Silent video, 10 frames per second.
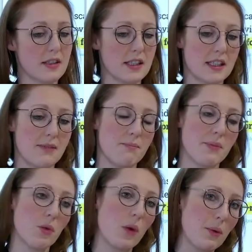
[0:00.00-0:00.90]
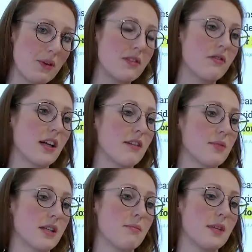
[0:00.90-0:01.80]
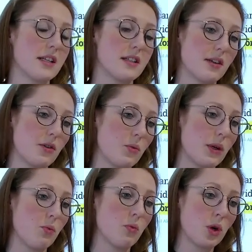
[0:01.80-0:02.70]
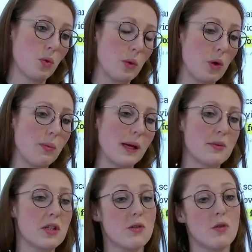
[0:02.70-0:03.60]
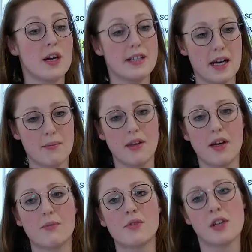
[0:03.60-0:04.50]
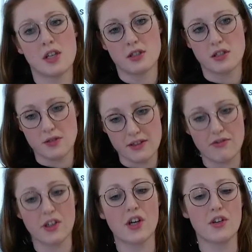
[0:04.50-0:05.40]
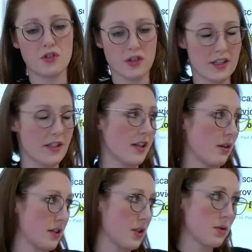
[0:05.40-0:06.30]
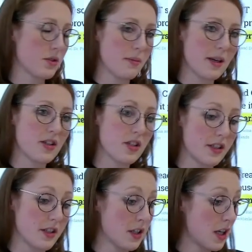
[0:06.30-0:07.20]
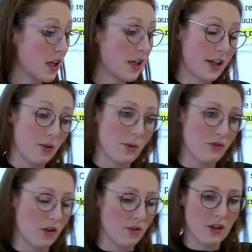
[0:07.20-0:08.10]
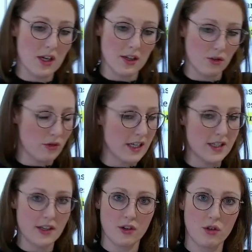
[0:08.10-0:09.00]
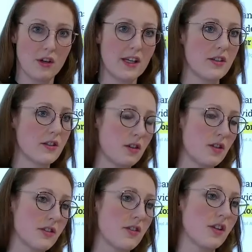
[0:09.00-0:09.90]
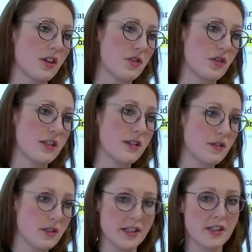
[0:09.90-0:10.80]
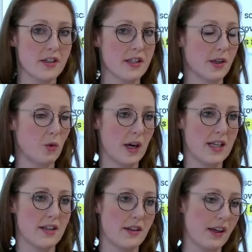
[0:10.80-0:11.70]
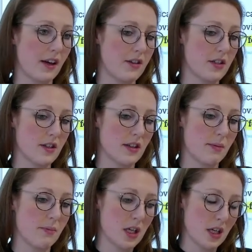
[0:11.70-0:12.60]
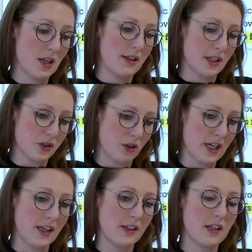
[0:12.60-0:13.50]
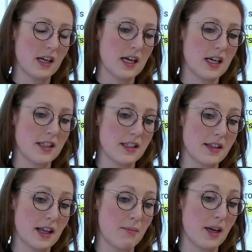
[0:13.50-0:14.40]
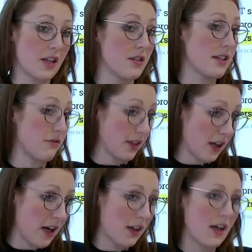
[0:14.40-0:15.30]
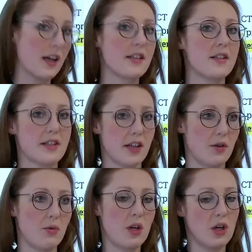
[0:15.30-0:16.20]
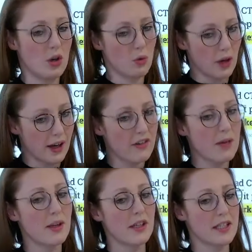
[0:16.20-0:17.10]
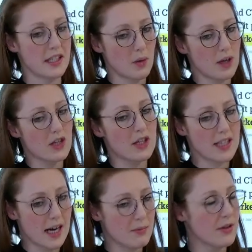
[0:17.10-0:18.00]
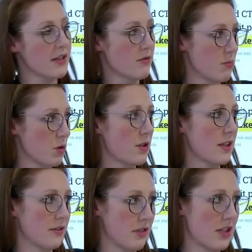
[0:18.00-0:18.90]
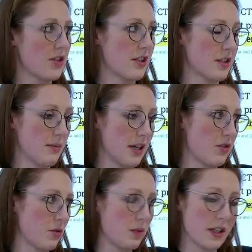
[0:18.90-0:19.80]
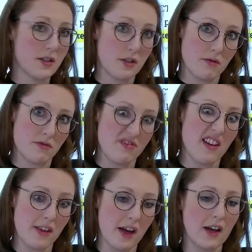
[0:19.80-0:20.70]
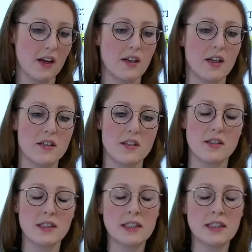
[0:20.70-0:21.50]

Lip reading: But the way we've developed it means that we will be able to adapt that to different countries. So as you also mentioned, we've got Greece, Hungary, there's lots of other countries discussing ways that they're going to do their screening, and they may use different guidelines. So we'll have the ability to actually adapt this reporting feature to make sure we fit their guidelines.